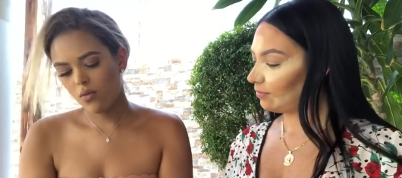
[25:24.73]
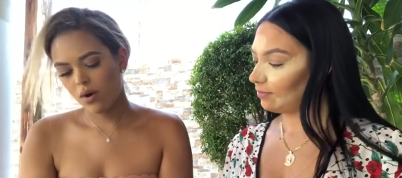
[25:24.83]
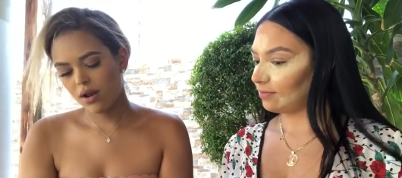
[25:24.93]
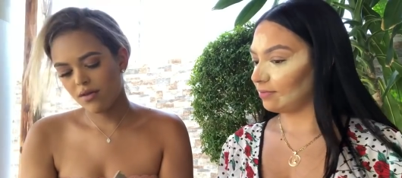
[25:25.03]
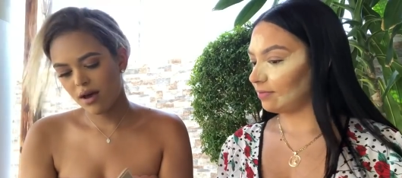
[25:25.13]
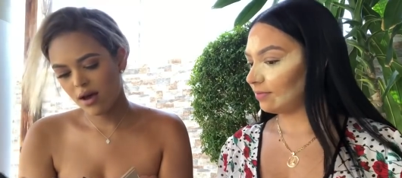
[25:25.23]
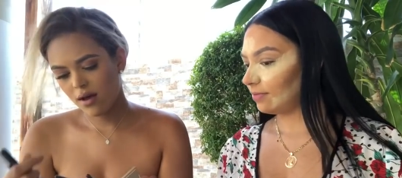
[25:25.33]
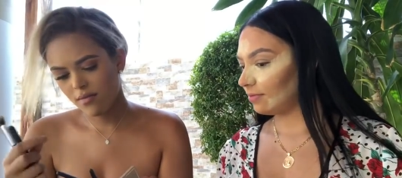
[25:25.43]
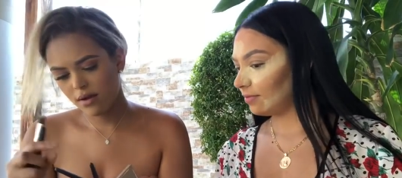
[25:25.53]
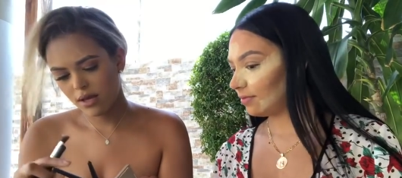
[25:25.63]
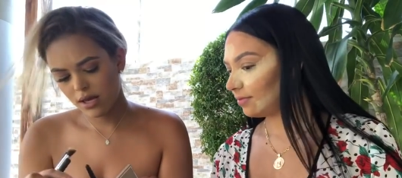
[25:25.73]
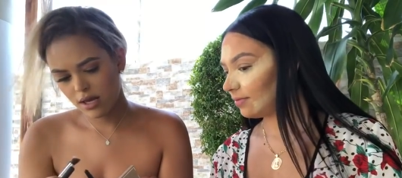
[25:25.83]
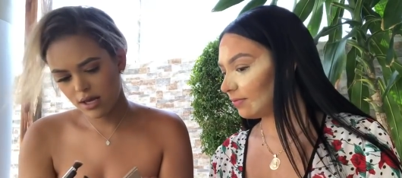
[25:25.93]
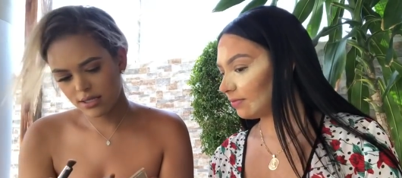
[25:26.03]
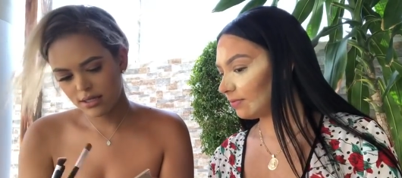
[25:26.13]
Speaker 1: one of them
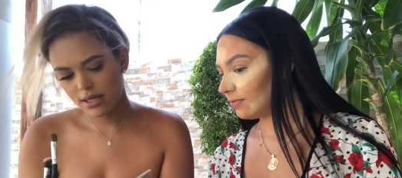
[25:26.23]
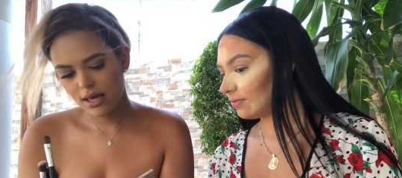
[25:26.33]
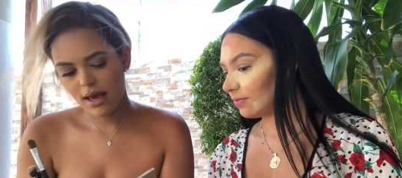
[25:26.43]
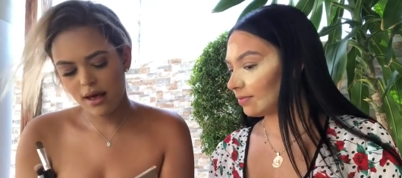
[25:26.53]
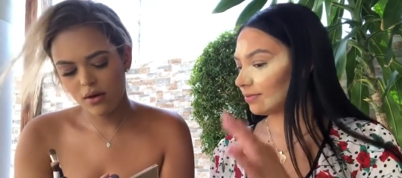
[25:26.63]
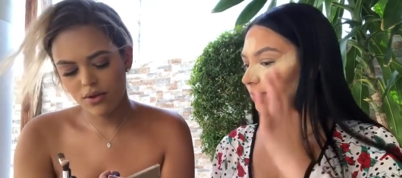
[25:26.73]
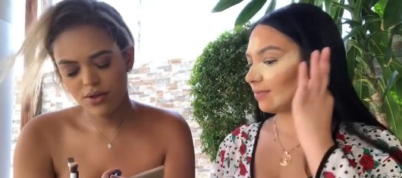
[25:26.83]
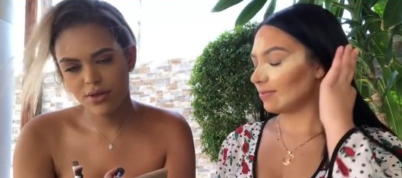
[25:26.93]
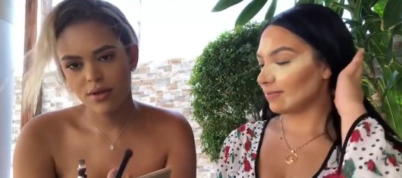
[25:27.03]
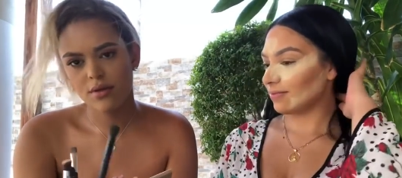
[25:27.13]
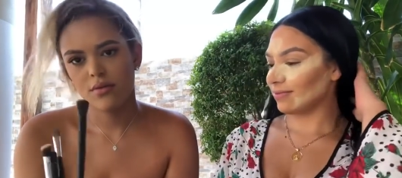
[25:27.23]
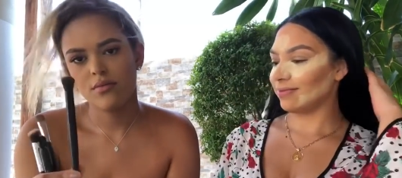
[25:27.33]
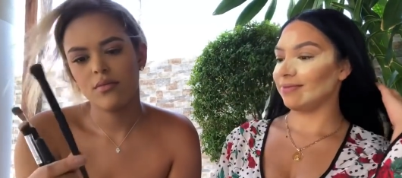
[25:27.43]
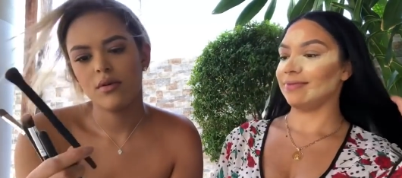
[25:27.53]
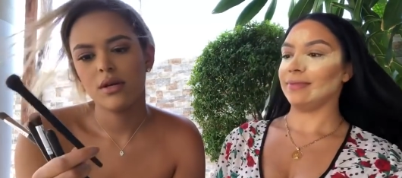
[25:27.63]
is the e.l.f.
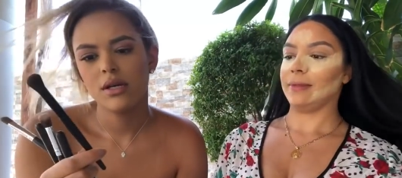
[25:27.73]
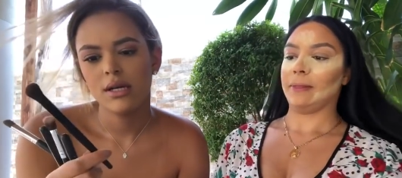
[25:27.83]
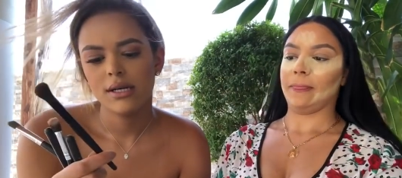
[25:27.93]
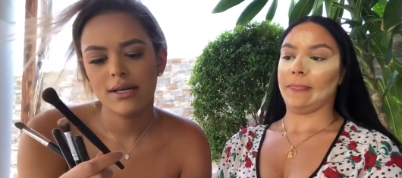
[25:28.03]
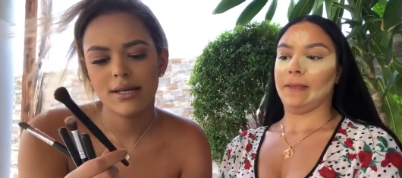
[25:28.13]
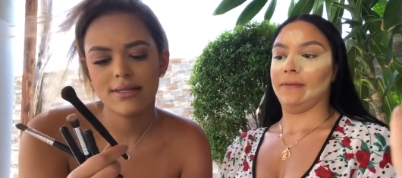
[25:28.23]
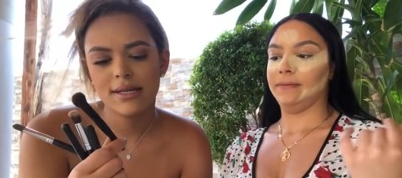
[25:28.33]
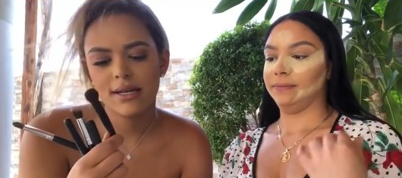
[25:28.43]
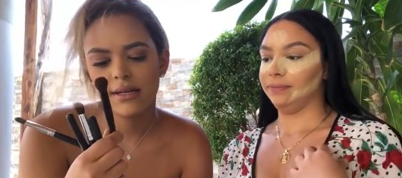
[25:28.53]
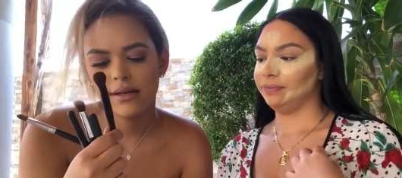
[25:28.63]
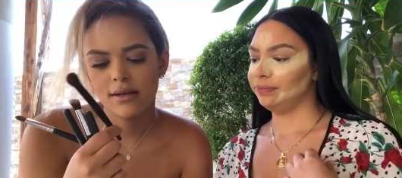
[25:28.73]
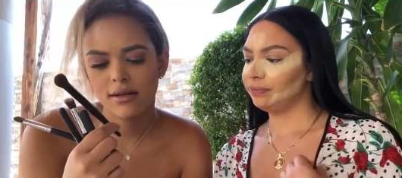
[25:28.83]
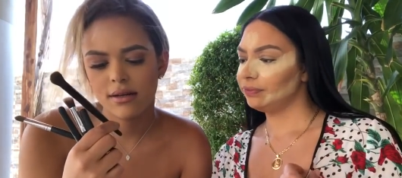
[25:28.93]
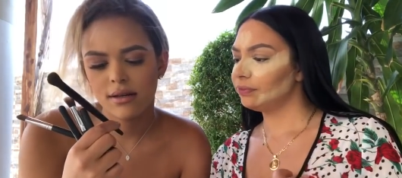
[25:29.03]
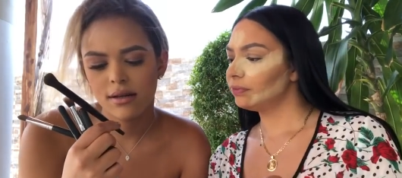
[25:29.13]
It's like a
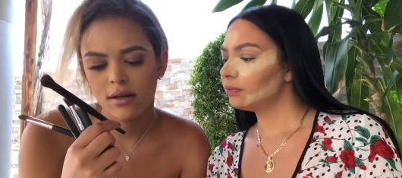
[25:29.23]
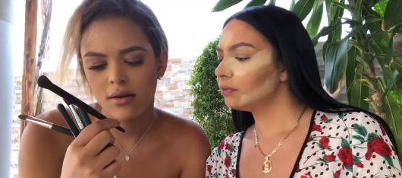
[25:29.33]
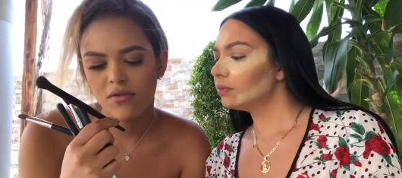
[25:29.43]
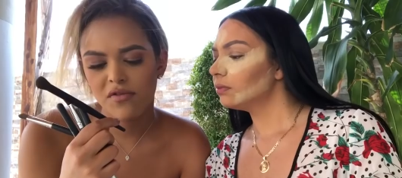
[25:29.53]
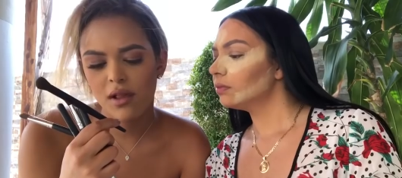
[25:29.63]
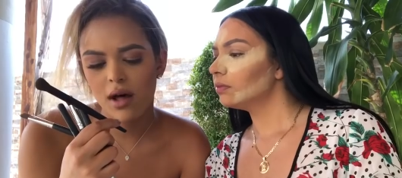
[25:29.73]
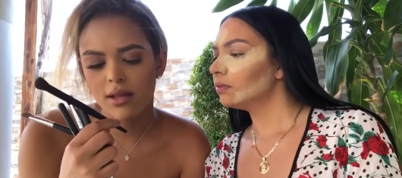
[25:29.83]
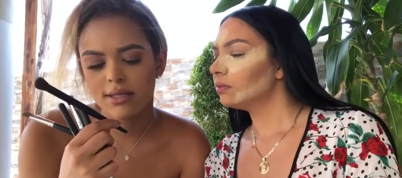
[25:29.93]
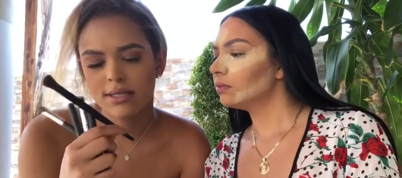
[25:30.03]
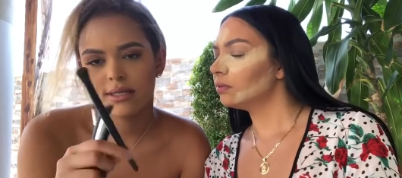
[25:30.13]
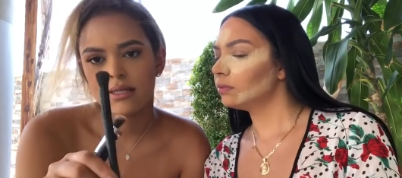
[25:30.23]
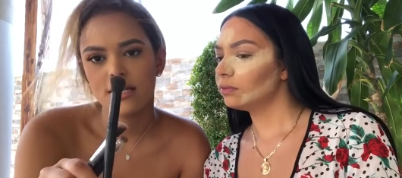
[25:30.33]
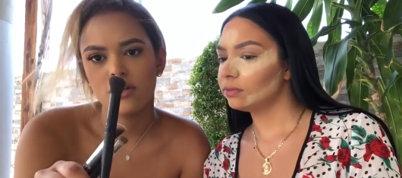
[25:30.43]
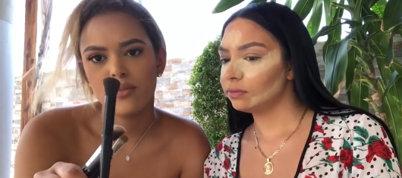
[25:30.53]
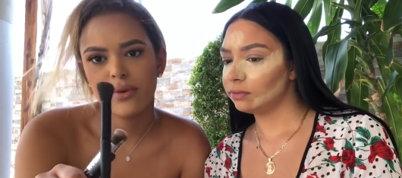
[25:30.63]
flawless
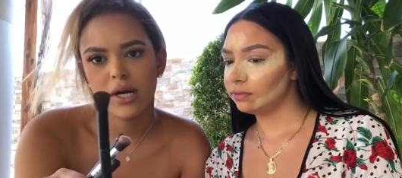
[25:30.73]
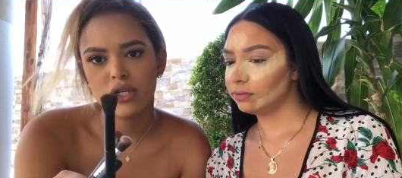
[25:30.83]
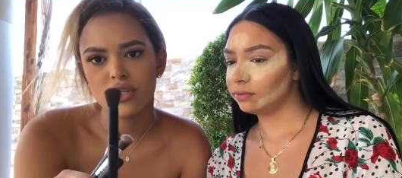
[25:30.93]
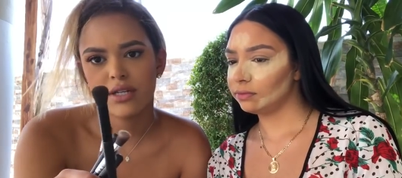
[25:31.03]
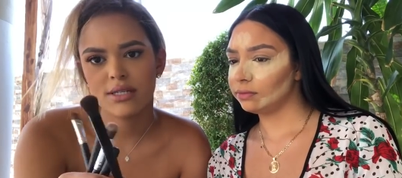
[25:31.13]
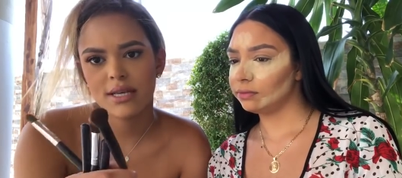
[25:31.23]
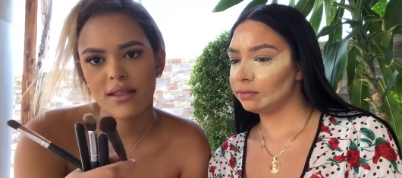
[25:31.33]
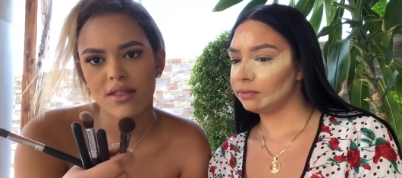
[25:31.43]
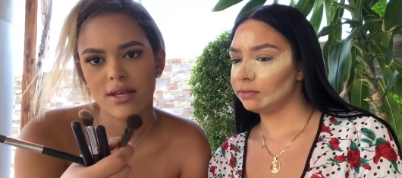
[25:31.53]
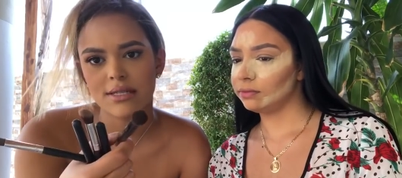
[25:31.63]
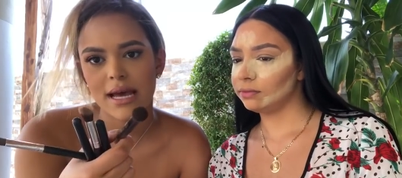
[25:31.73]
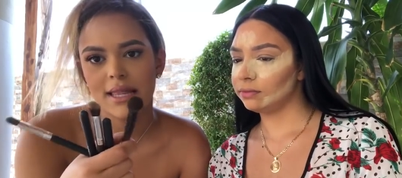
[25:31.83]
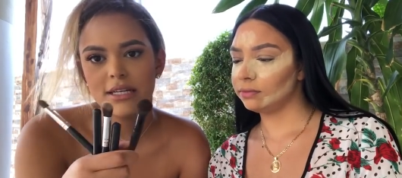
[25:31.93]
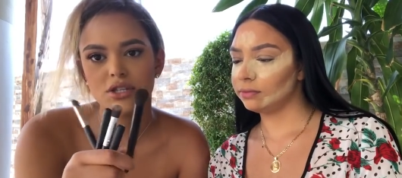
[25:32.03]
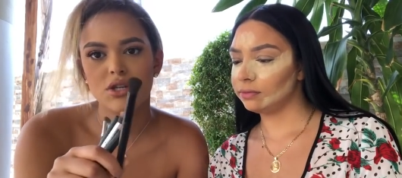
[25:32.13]
concealer brush, and it's like this. I
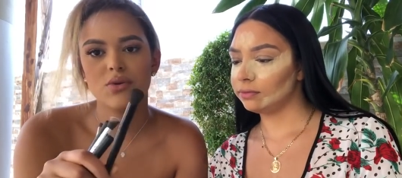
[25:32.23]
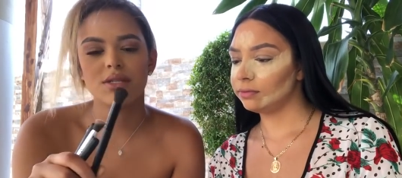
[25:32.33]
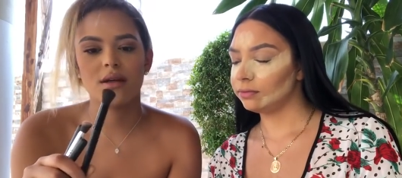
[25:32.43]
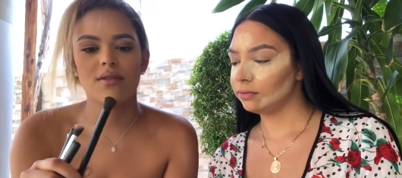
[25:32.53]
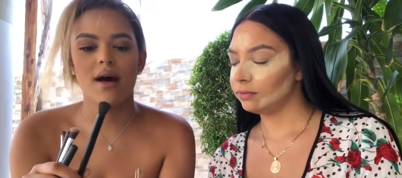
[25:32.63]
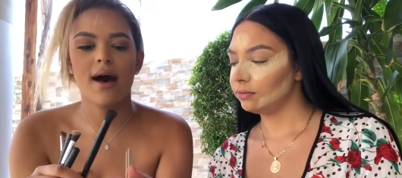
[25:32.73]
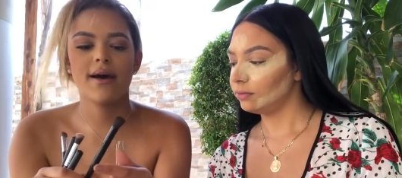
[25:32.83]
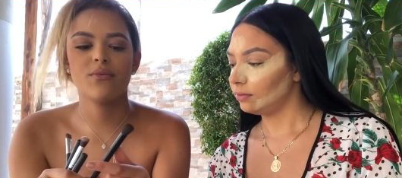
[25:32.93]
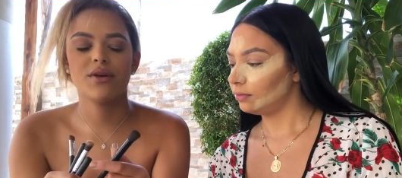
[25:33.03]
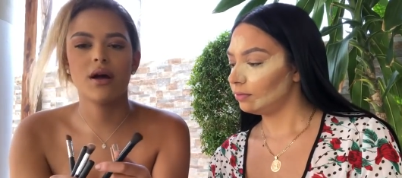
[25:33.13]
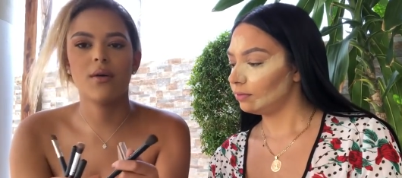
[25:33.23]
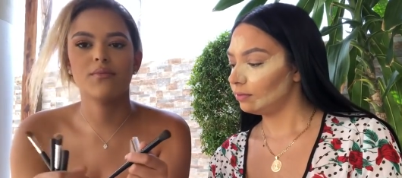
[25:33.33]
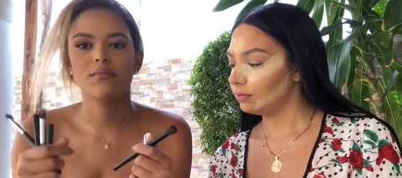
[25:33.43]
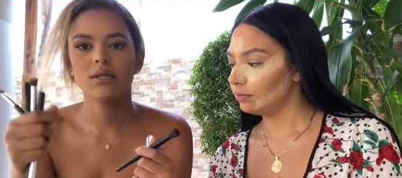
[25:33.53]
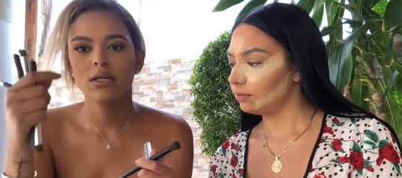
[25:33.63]
like to use it on the eye when
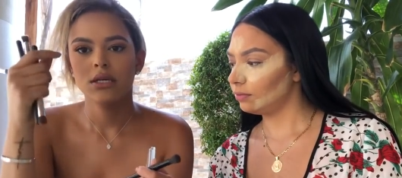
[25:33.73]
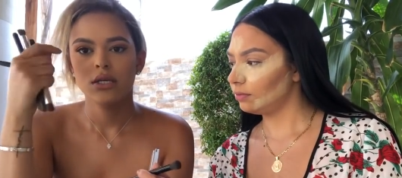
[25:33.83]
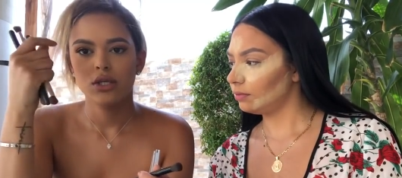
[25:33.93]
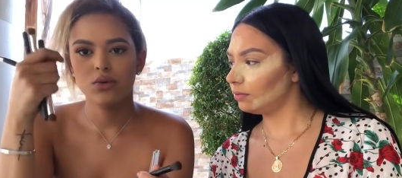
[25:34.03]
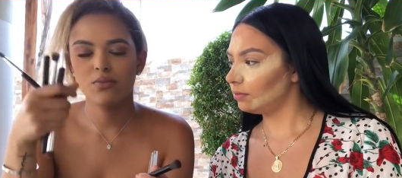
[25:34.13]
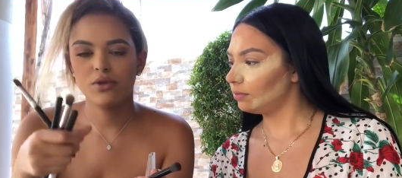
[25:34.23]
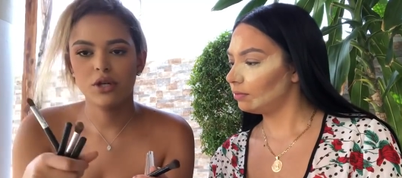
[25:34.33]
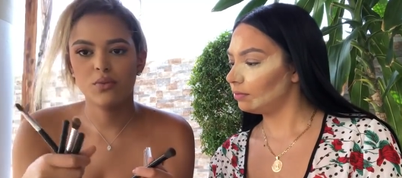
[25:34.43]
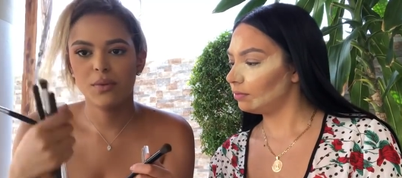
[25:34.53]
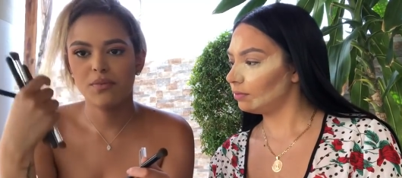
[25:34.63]
you know,